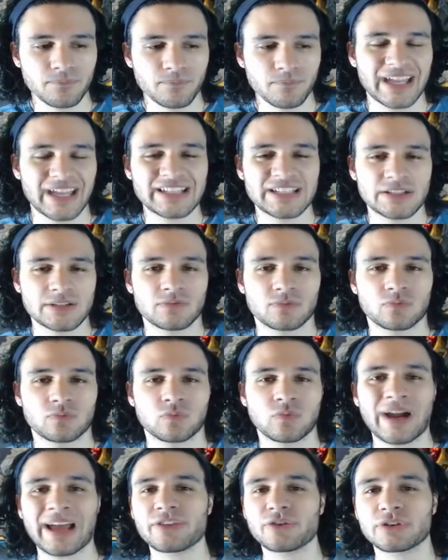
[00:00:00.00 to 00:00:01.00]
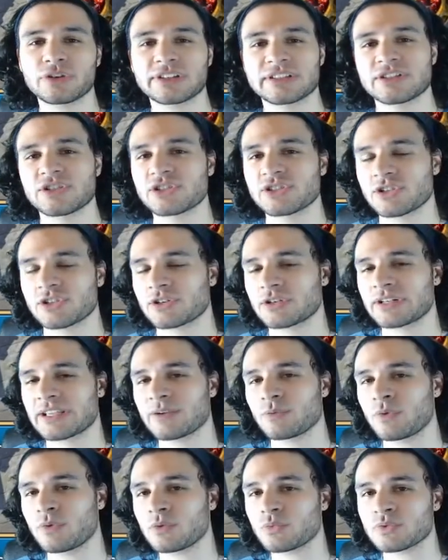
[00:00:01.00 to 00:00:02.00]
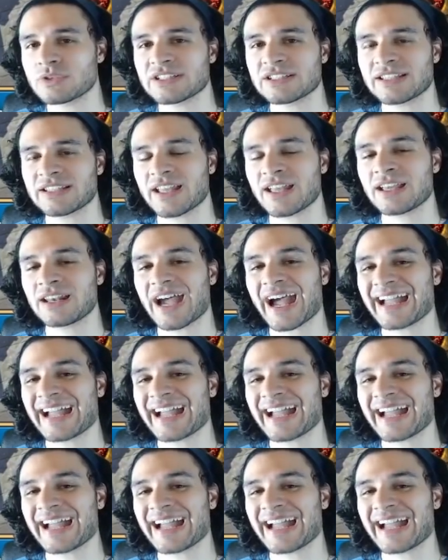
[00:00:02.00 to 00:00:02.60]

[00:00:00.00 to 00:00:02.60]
it's rather concerning what was said.